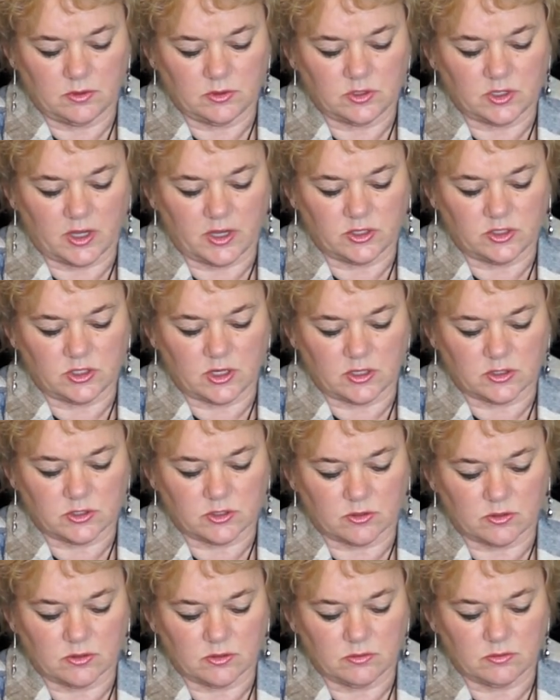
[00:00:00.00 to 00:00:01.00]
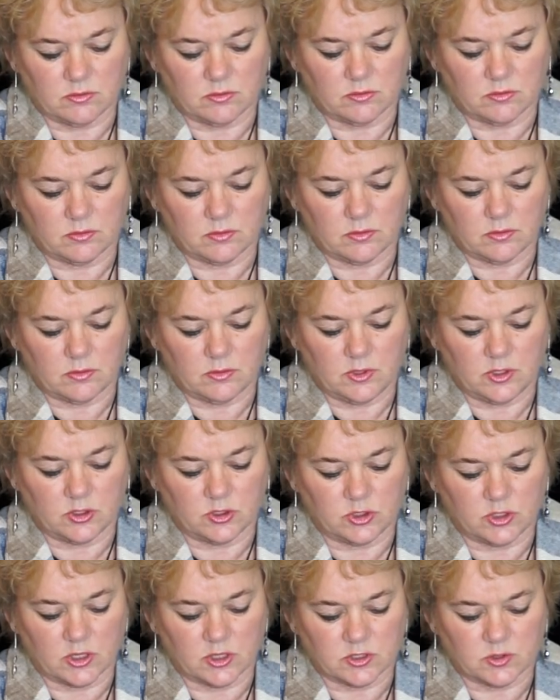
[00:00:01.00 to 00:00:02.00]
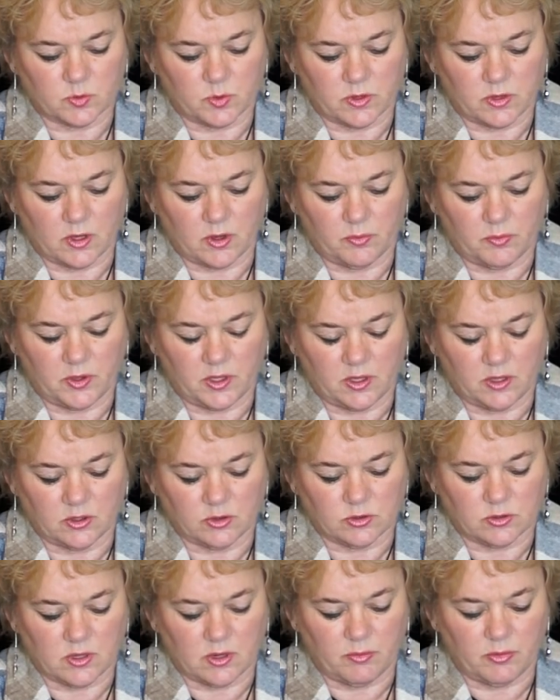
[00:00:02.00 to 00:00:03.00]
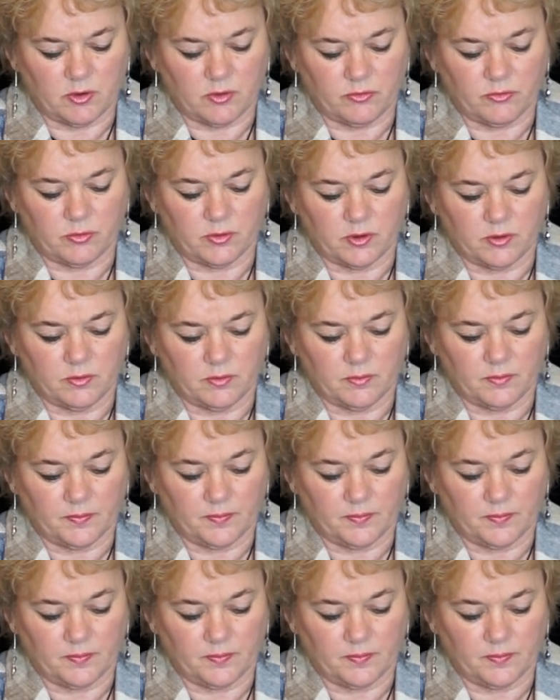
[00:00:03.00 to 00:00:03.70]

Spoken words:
digest or ingest without being in trouble for.